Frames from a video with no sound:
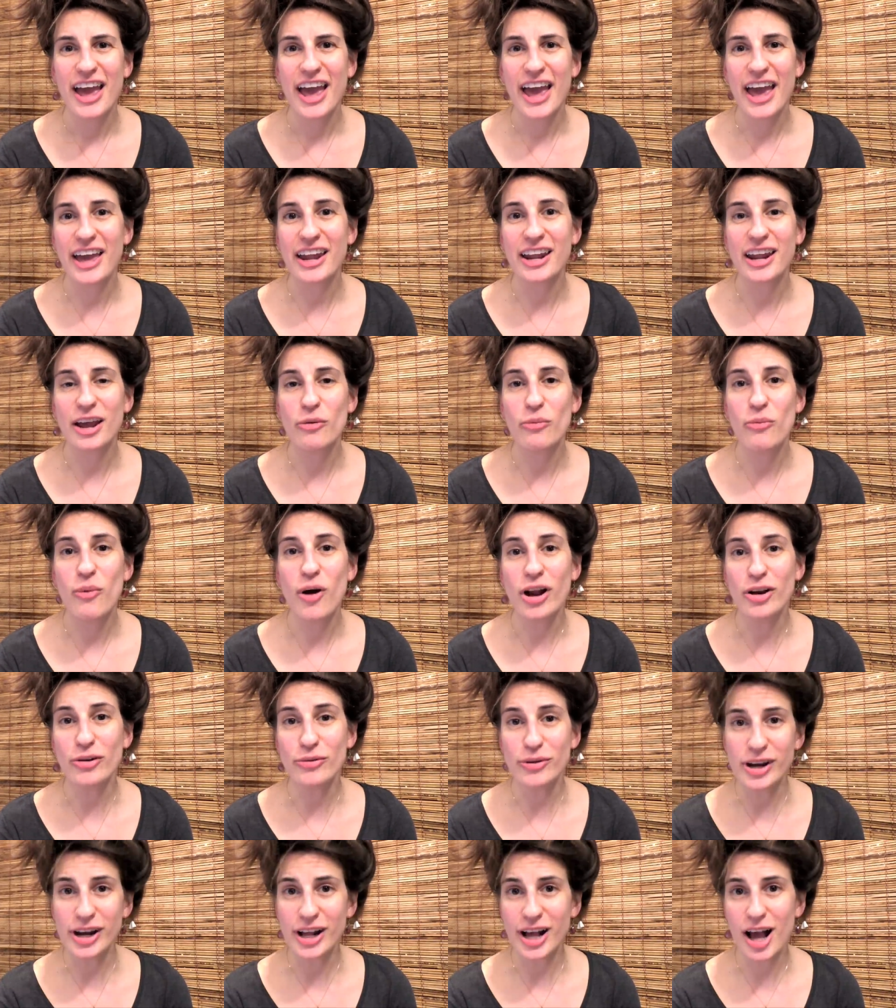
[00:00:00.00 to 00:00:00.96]
And I
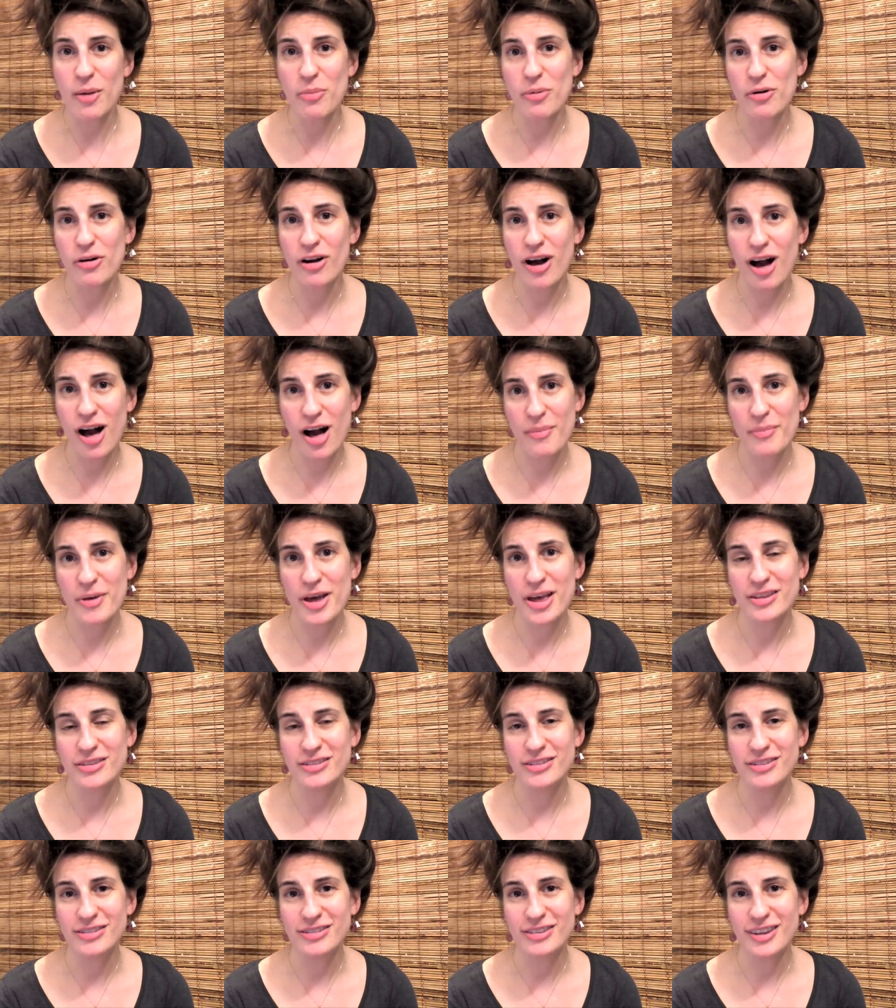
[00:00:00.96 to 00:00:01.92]
want to read a couple
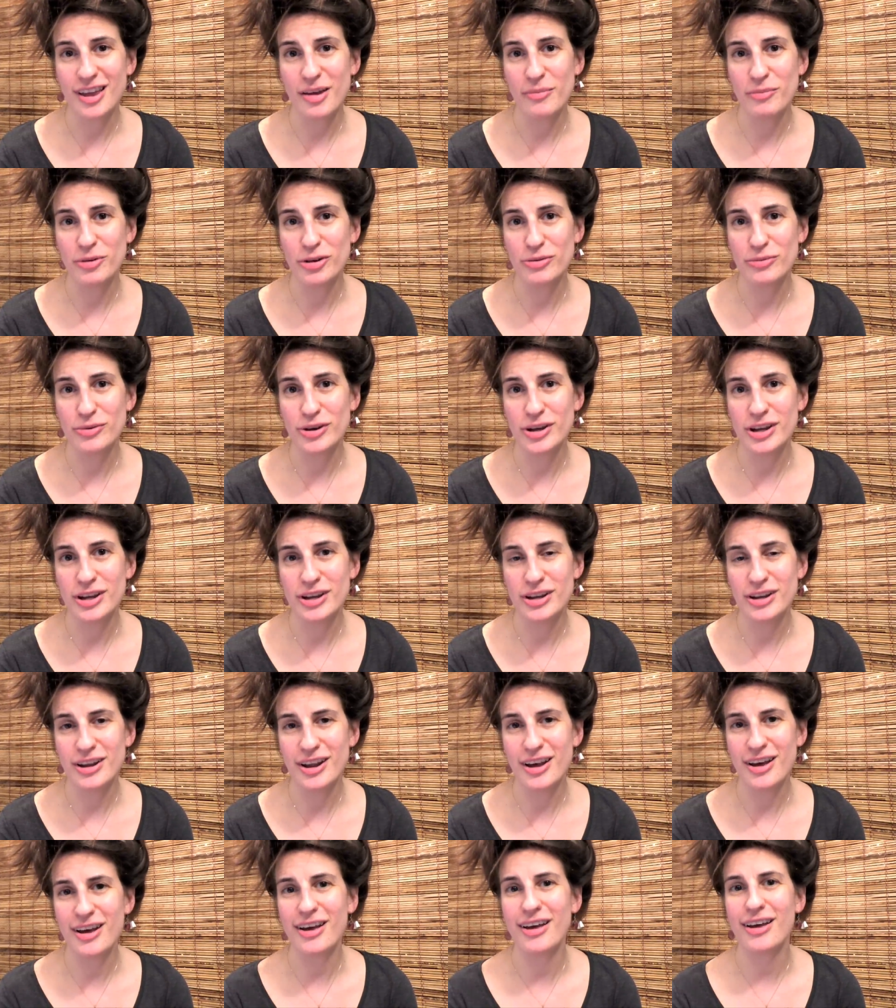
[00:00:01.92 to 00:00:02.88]
comments. I'm going to
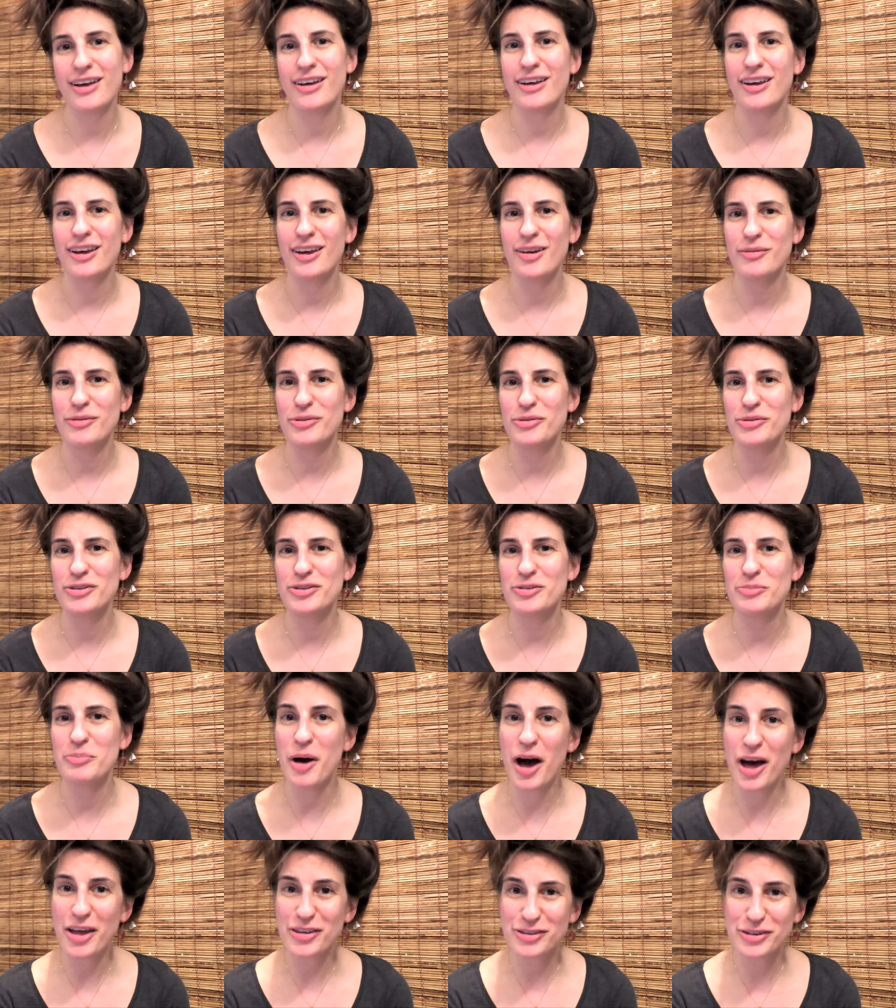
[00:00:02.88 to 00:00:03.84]
read uh, I'm going to read
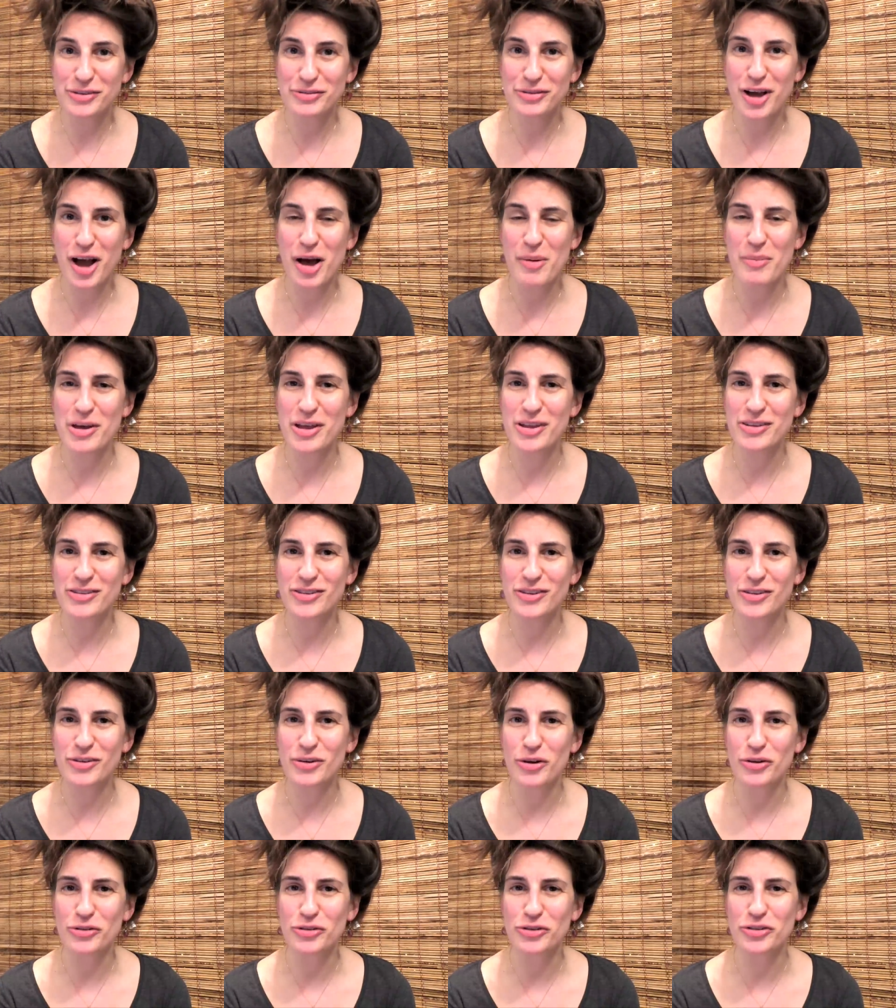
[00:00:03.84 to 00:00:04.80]
some positive comments,
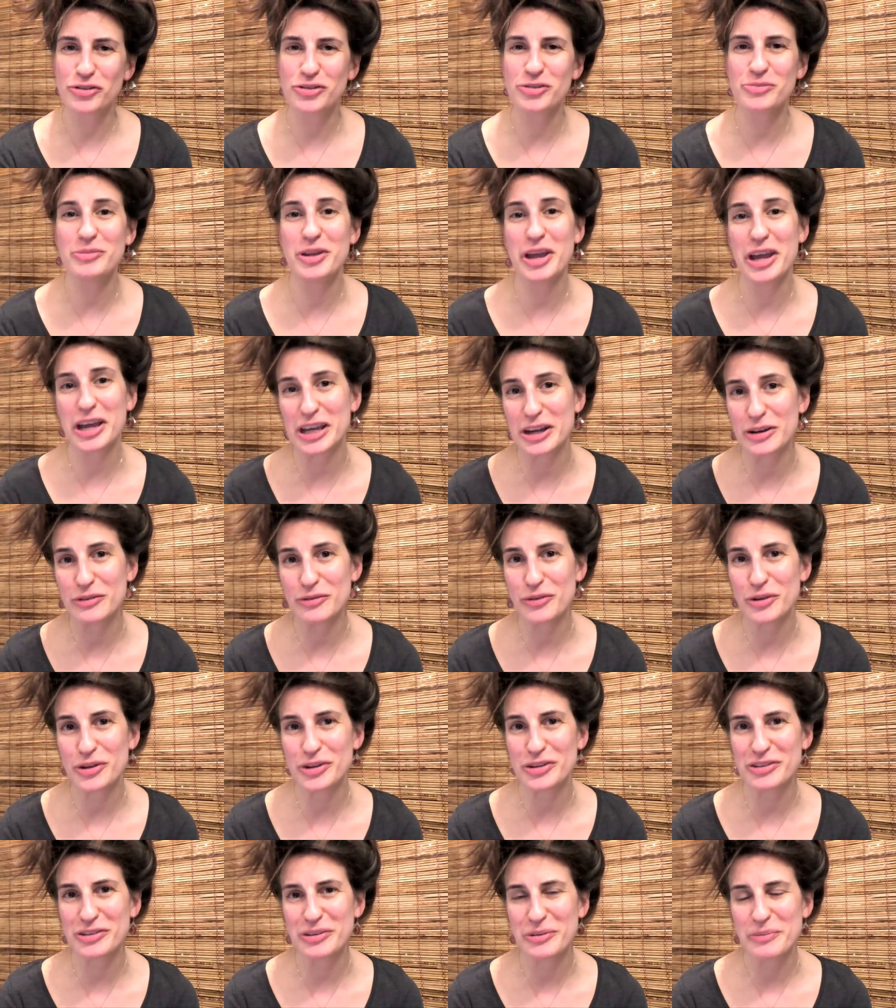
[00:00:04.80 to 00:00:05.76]
and there are also some negative
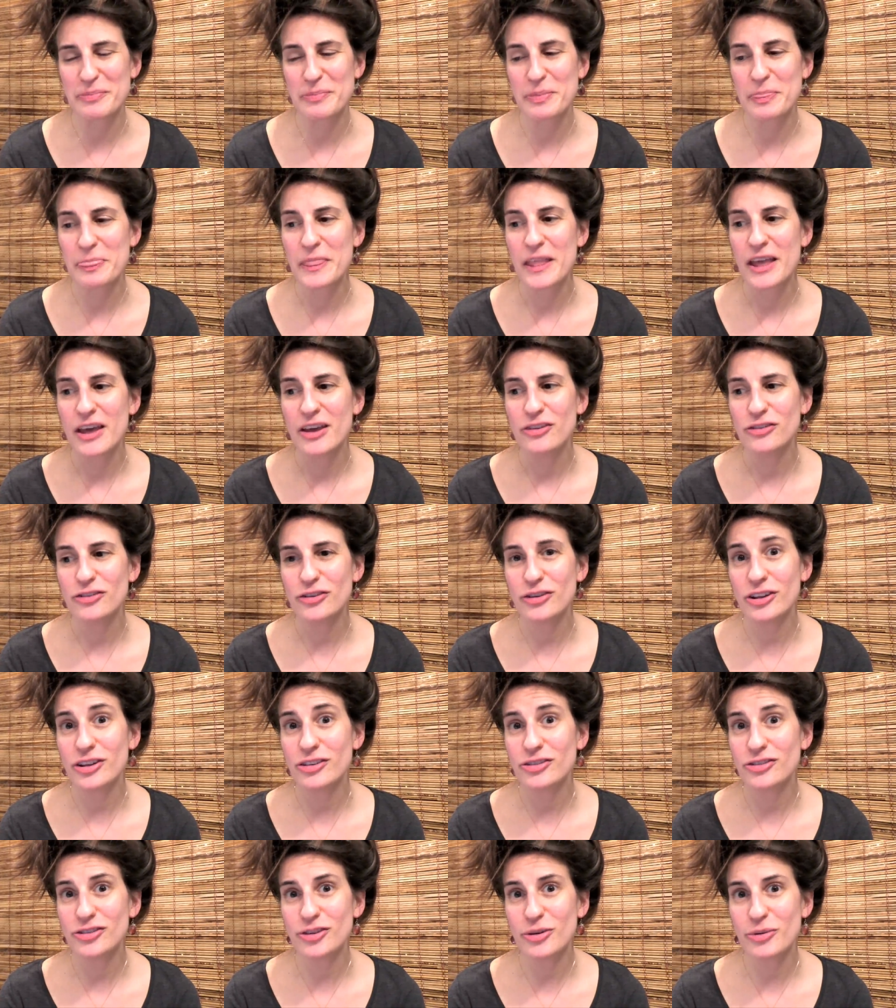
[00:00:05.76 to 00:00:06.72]
ones. So
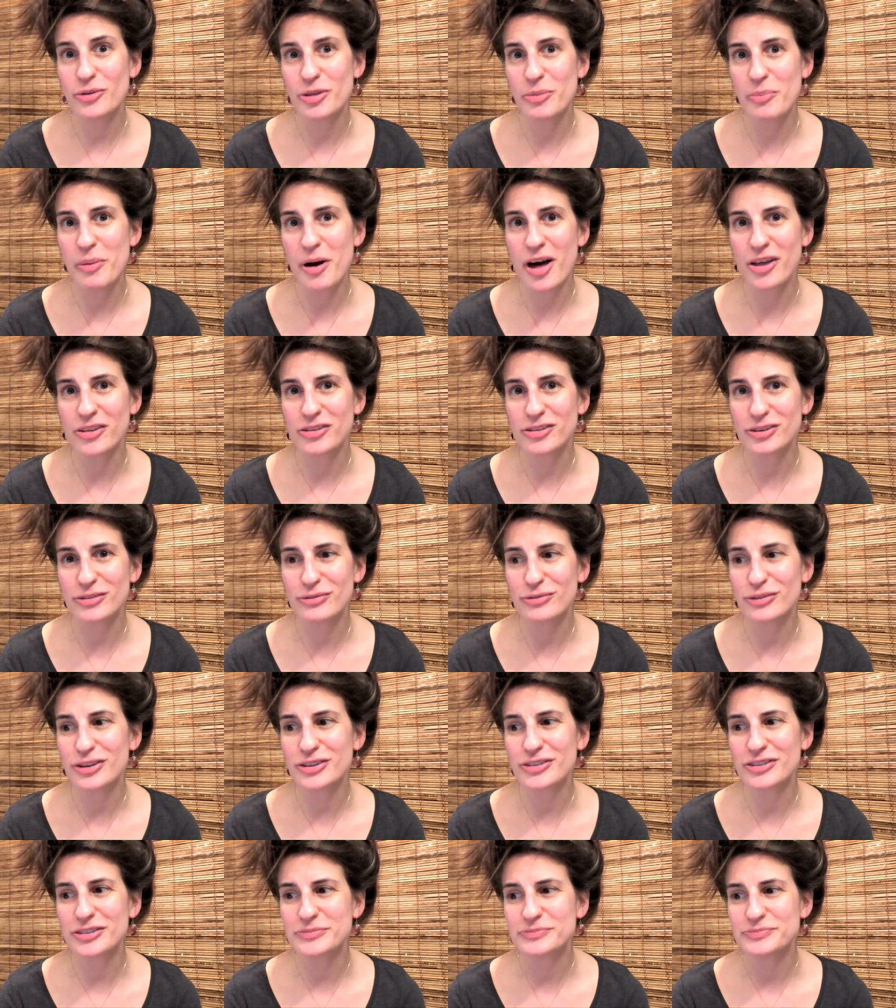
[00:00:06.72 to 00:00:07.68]
let's start with the positive
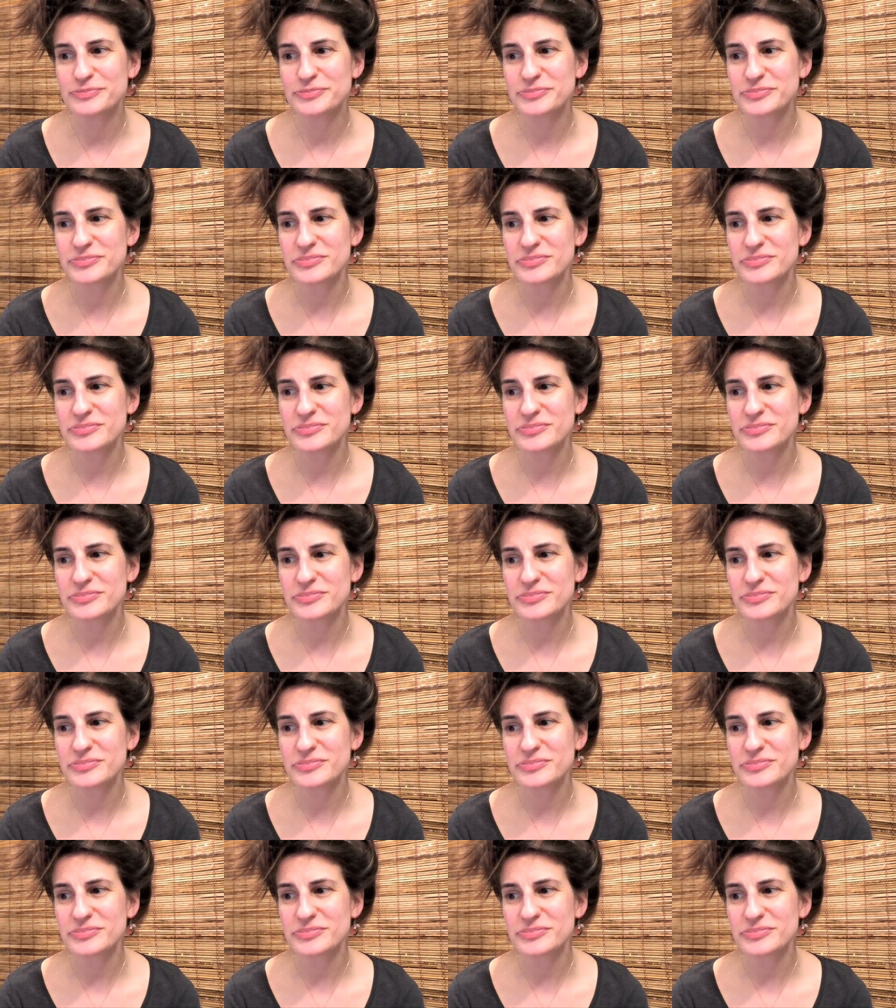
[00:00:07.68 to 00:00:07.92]
ones.